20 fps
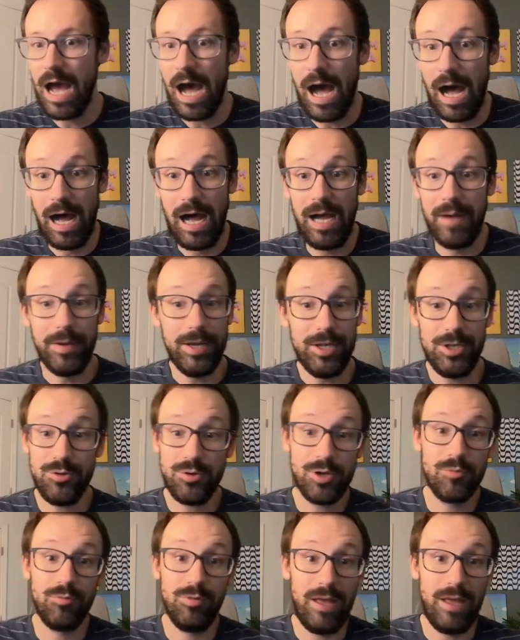And you
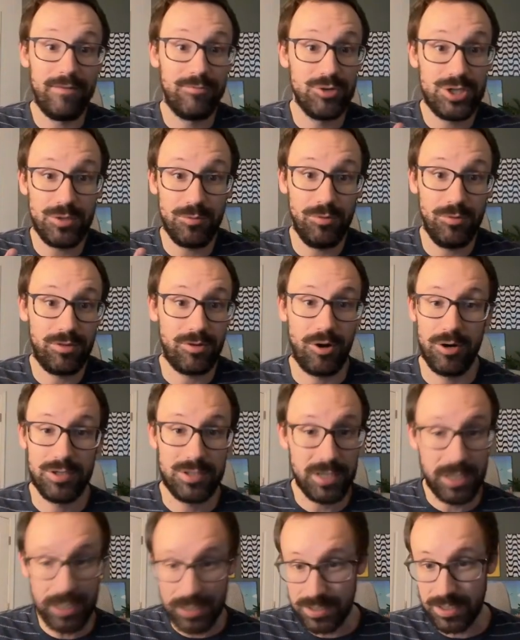can leverage it with cards
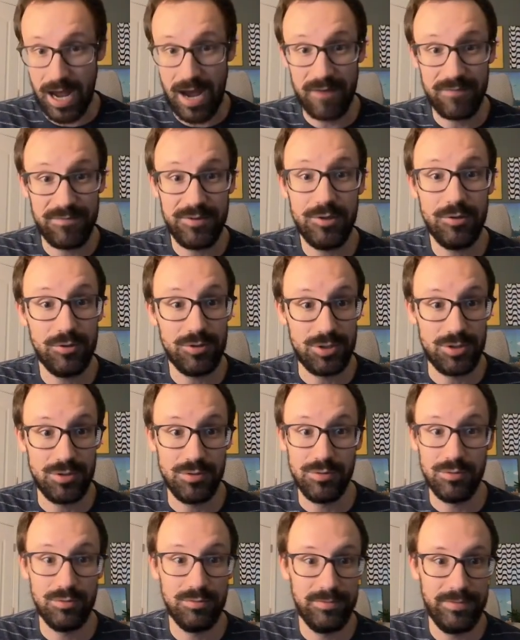like Skyfield
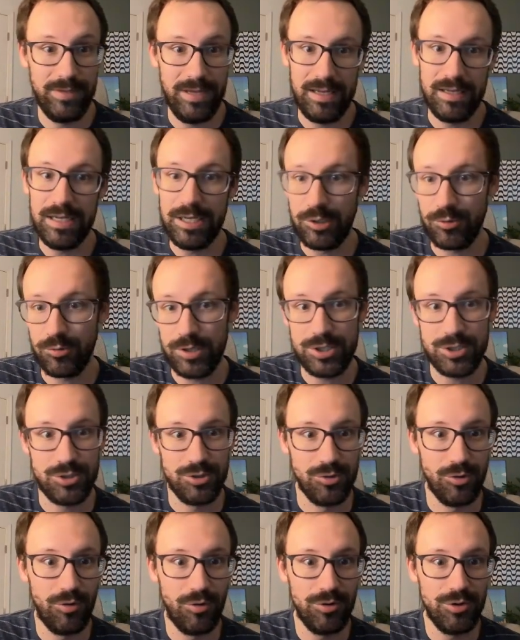to increase
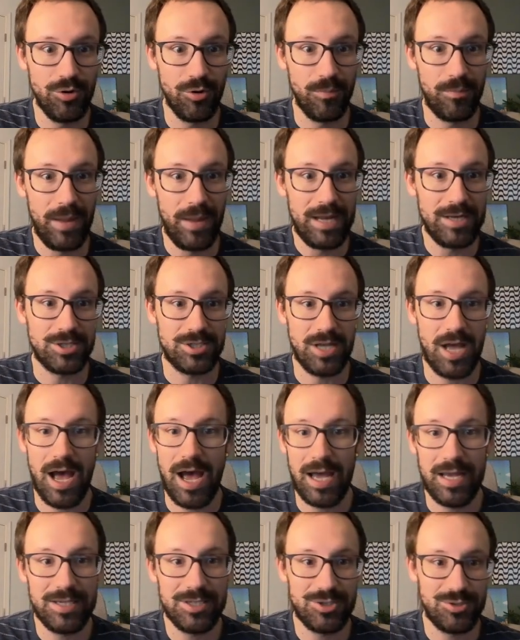your bench
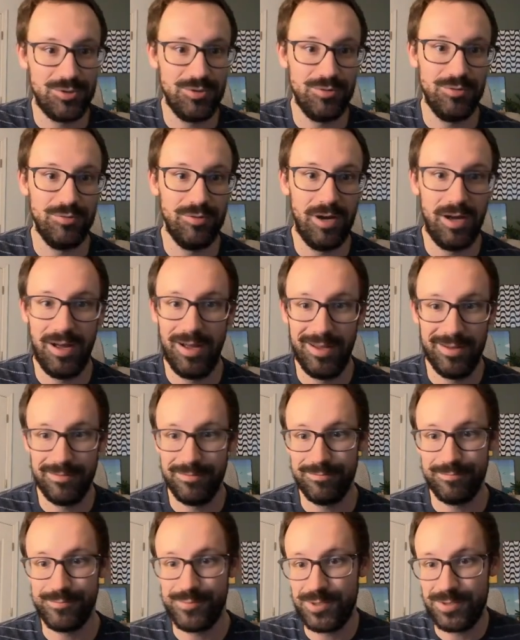size to
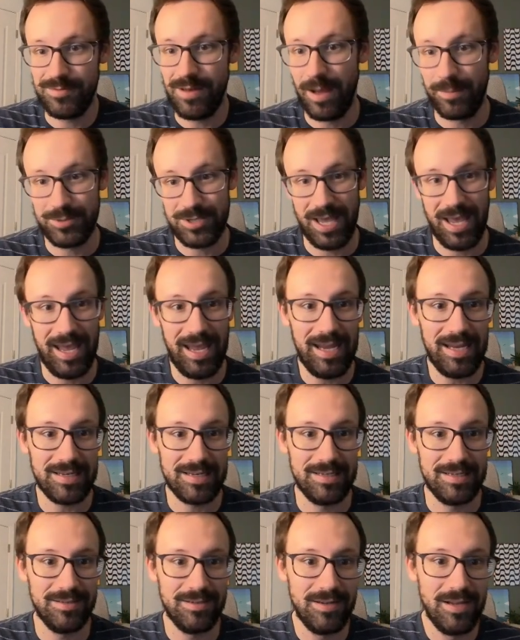up to 8,
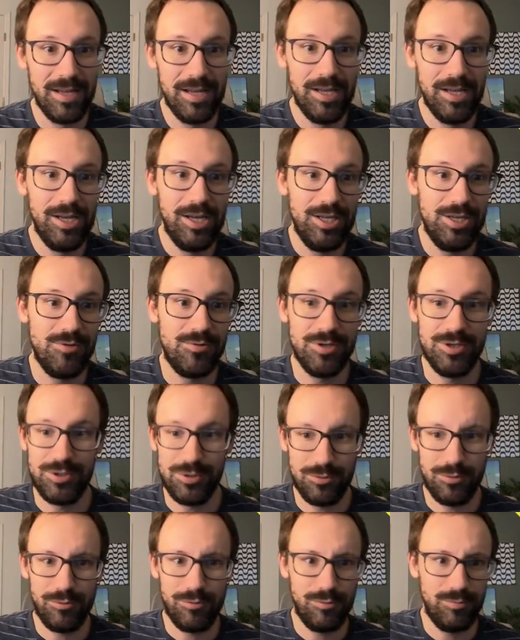and you can
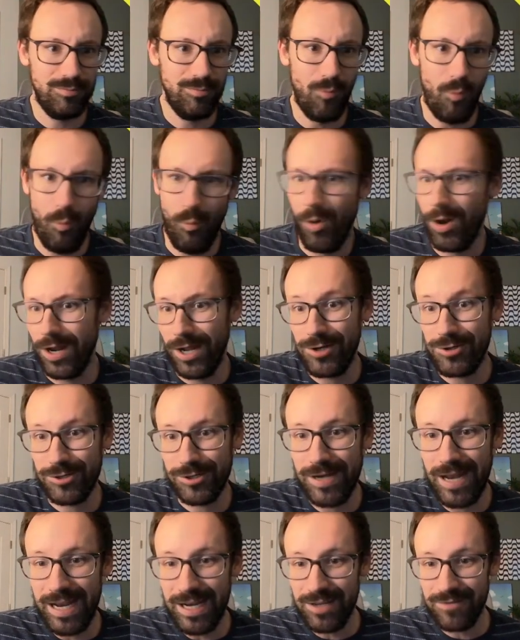do
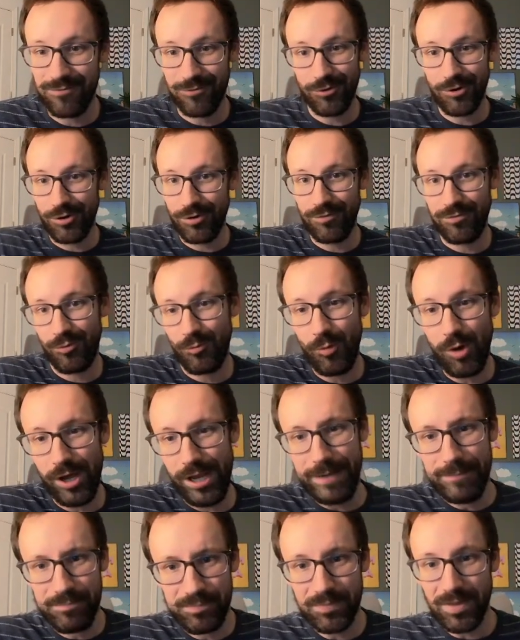180 for
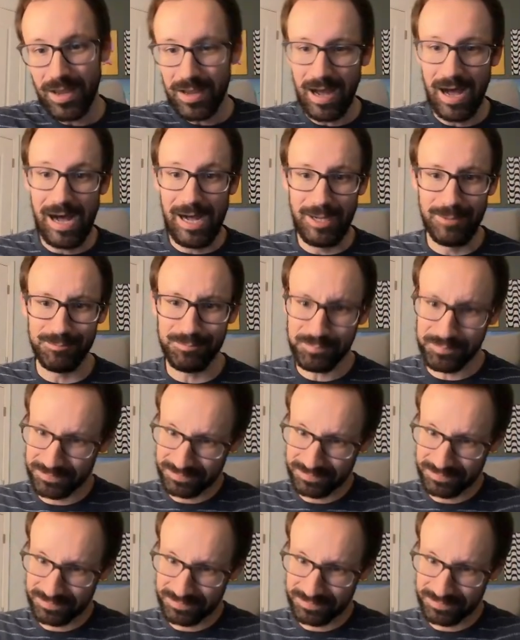1.